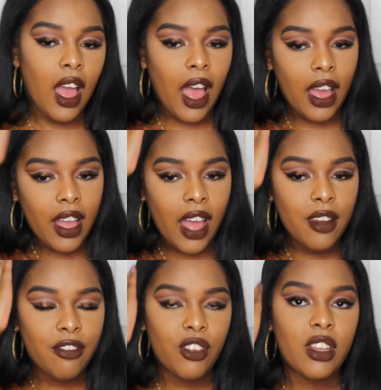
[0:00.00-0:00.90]
I kind
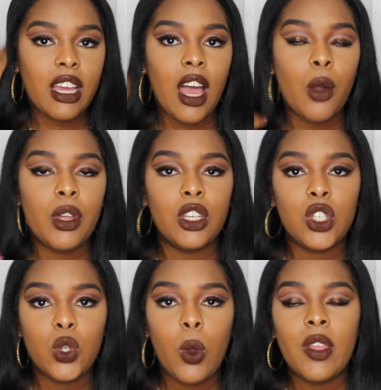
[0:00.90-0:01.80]
of feel like I would
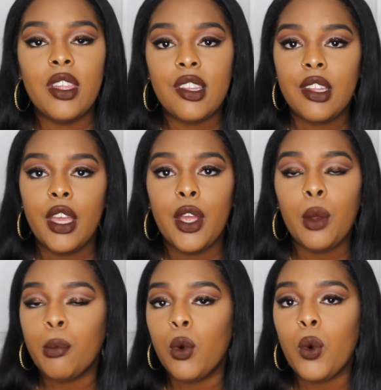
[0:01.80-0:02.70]
enjoy this
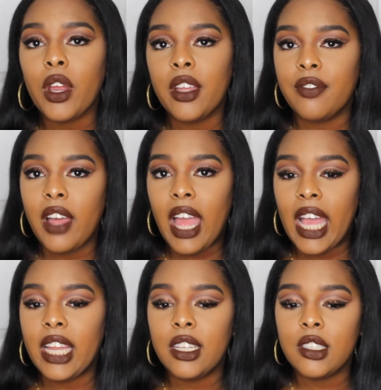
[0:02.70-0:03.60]
hair more if I
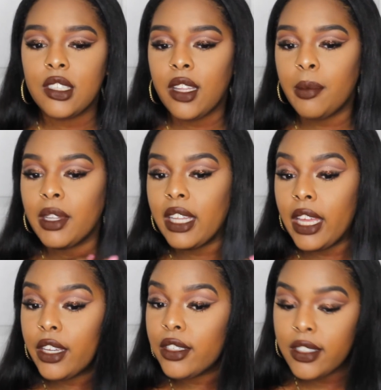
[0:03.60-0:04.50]
added some
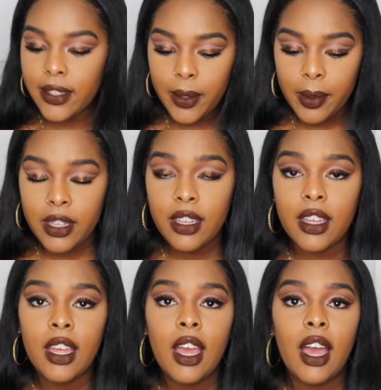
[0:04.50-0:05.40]
layers to it.
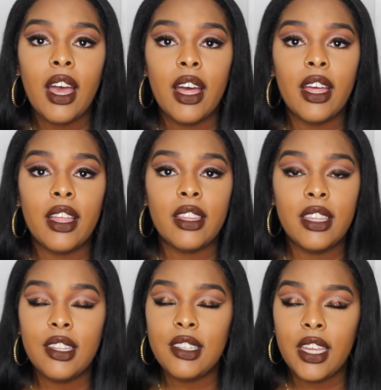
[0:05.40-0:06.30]

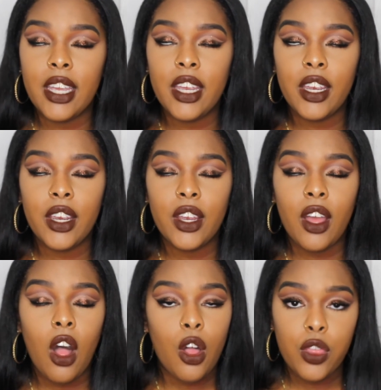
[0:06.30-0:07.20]
This hair,
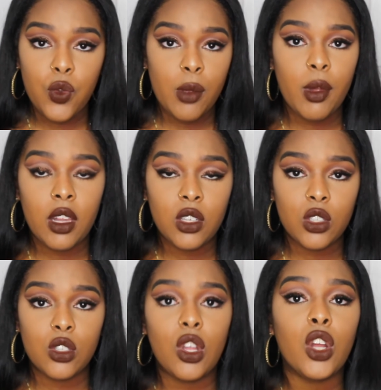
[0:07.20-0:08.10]
all 3
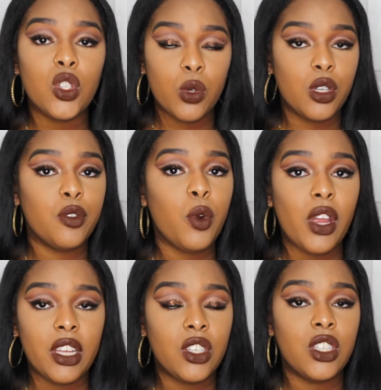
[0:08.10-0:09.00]
bundles are 24
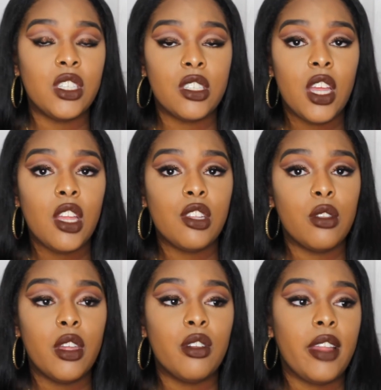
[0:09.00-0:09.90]
inches,
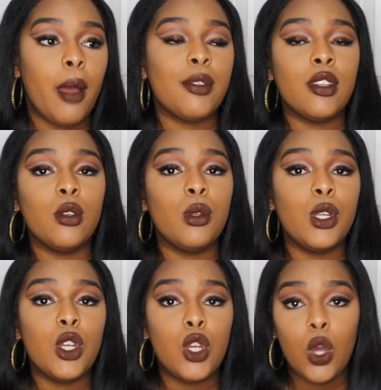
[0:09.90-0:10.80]
so there's
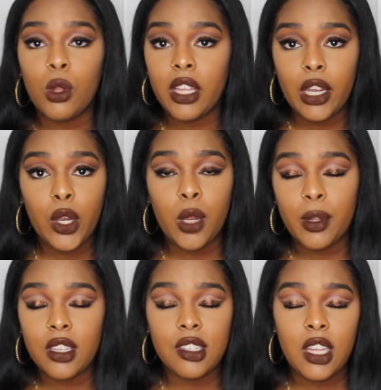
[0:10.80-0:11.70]
absolutely no layering
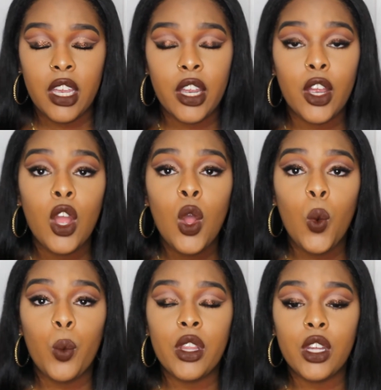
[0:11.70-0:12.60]
with this hair.
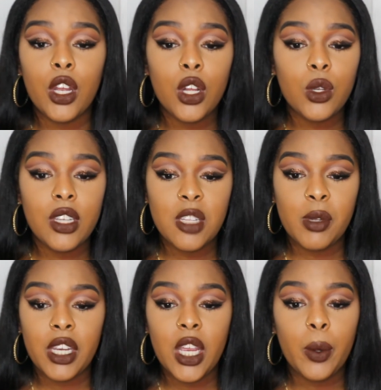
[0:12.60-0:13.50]
When the girl who does
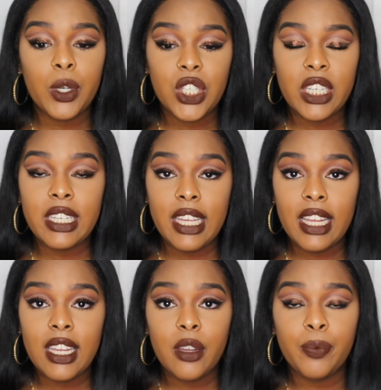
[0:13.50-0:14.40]
my hair, when she
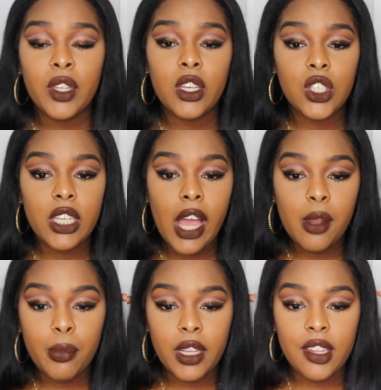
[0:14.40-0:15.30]
did it, she kind
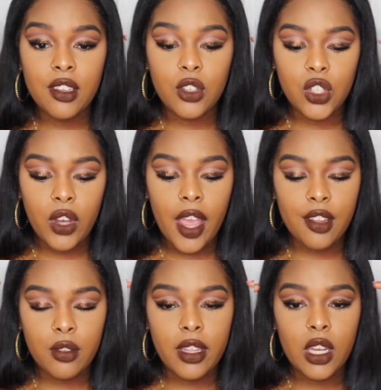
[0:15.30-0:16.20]
of placed the
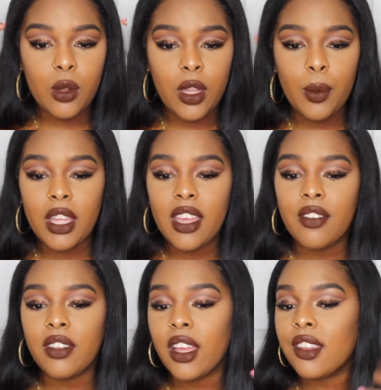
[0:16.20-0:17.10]
tracks so that they would
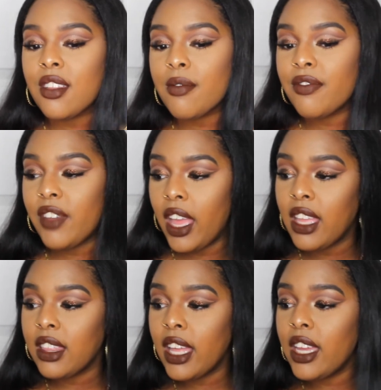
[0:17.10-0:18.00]
give like some
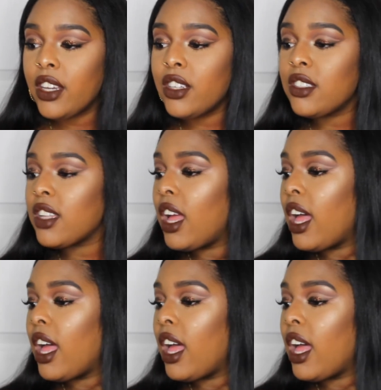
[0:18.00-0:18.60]
faint layers.